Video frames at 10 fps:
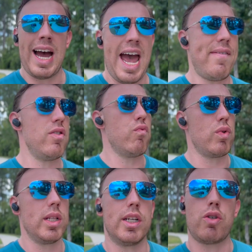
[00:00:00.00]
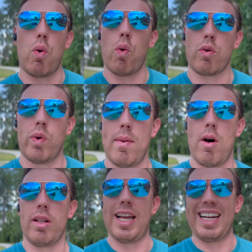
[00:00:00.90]
I haven't really toured when I'm
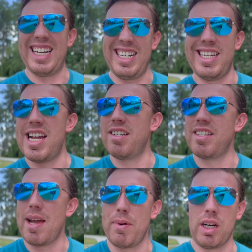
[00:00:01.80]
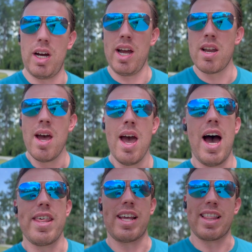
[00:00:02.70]
on like an intense type of cut.
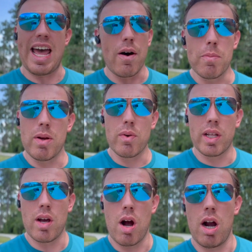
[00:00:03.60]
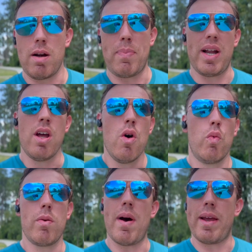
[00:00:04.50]
I think that would be really hard, but
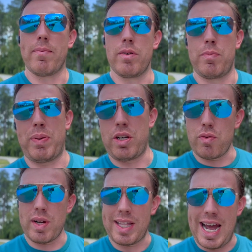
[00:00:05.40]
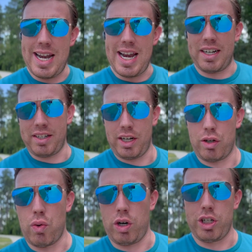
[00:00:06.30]
we might be doing that next year
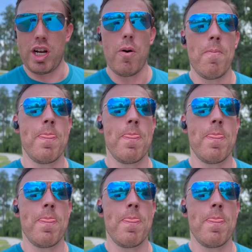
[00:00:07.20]
towards show.